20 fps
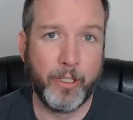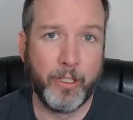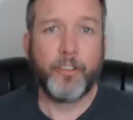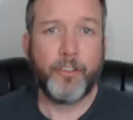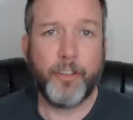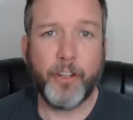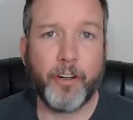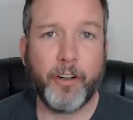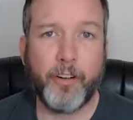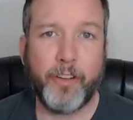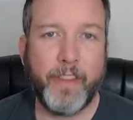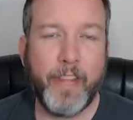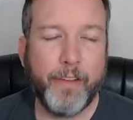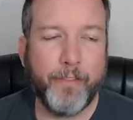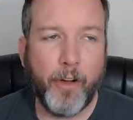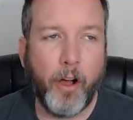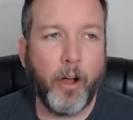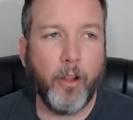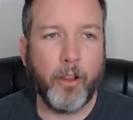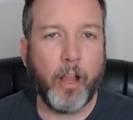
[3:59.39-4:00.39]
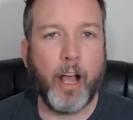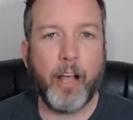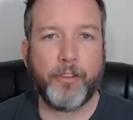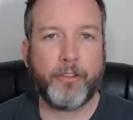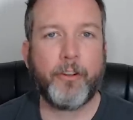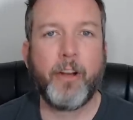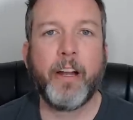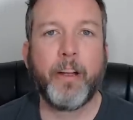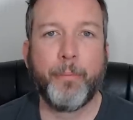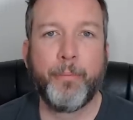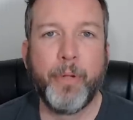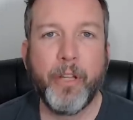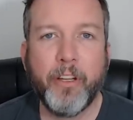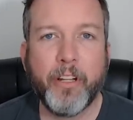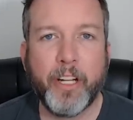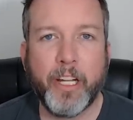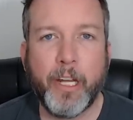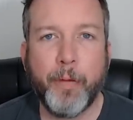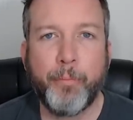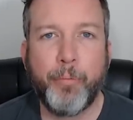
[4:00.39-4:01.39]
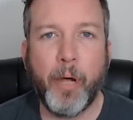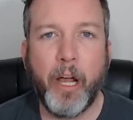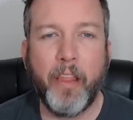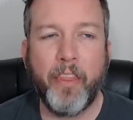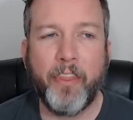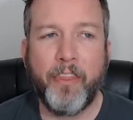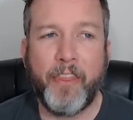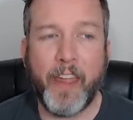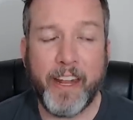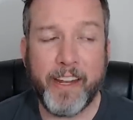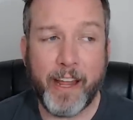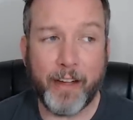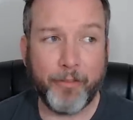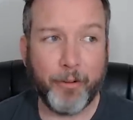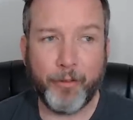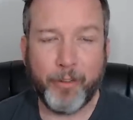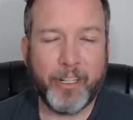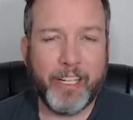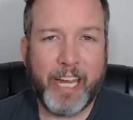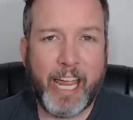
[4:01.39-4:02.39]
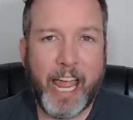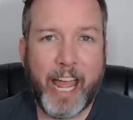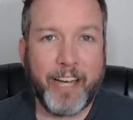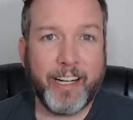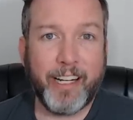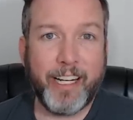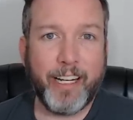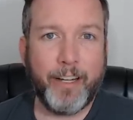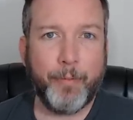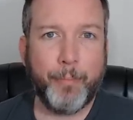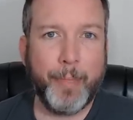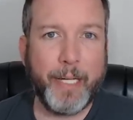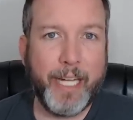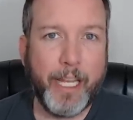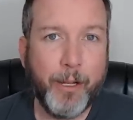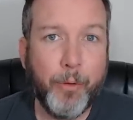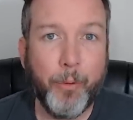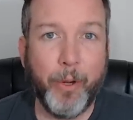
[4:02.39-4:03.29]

Sure, they've all lost credibility, but they never really had any to begin